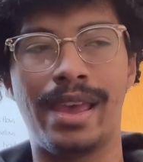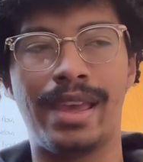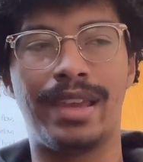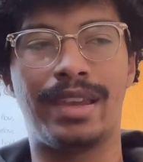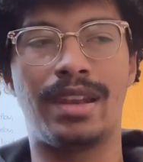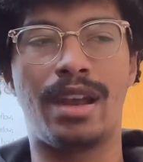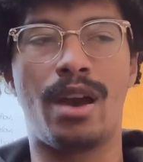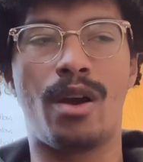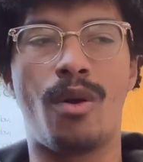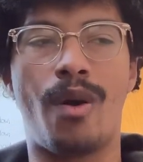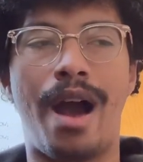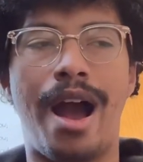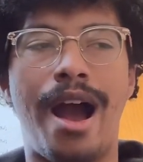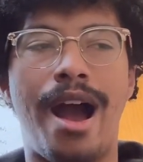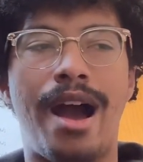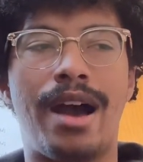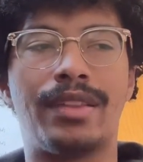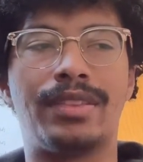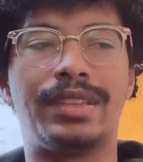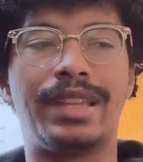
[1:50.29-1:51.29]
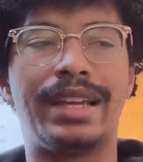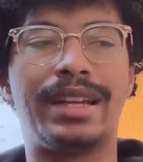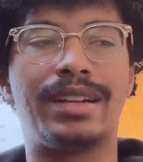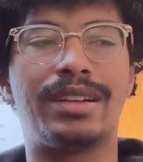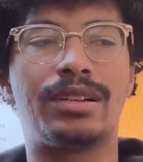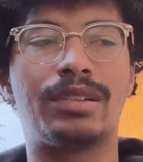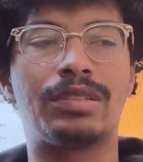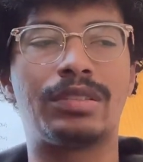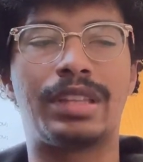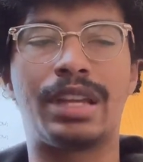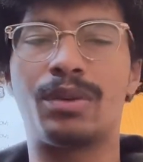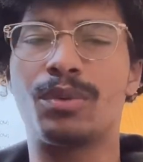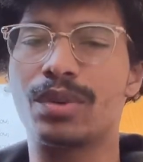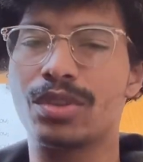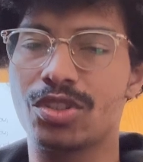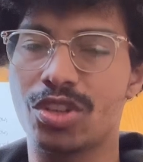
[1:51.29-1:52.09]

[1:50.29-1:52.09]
You know, there were